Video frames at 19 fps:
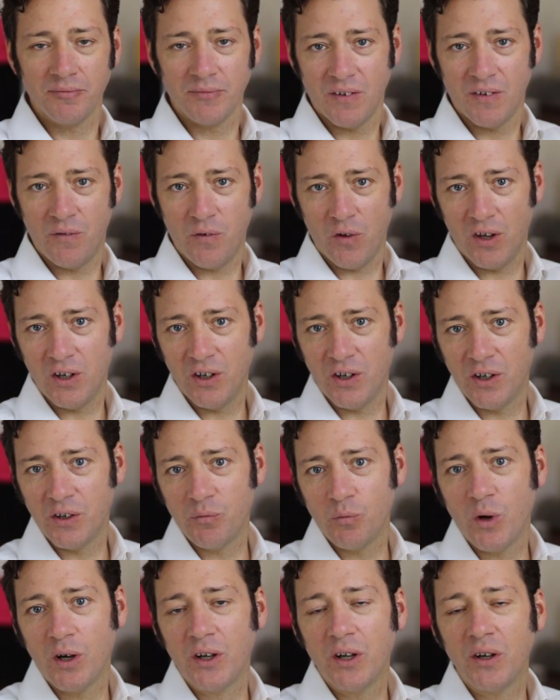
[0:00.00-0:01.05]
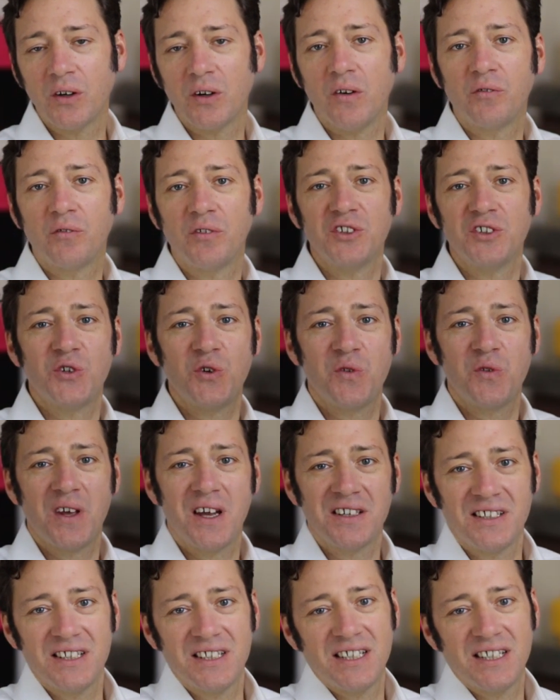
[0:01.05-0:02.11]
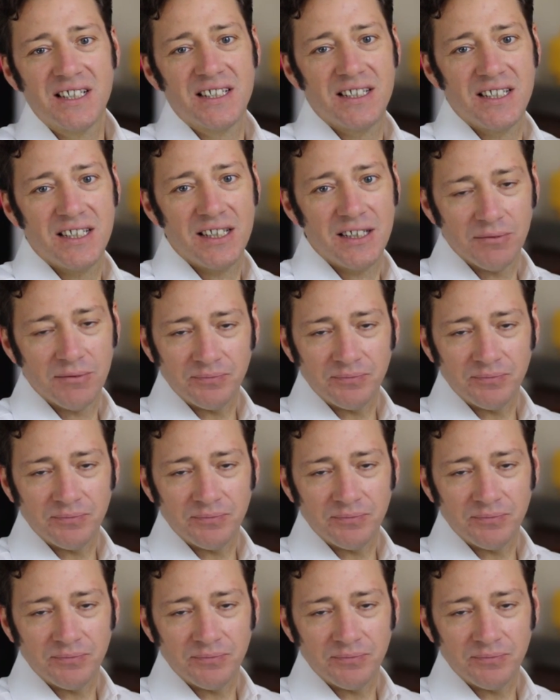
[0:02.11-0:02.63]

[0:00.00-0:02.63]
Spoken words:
for the Learn OneNote Conference 2016.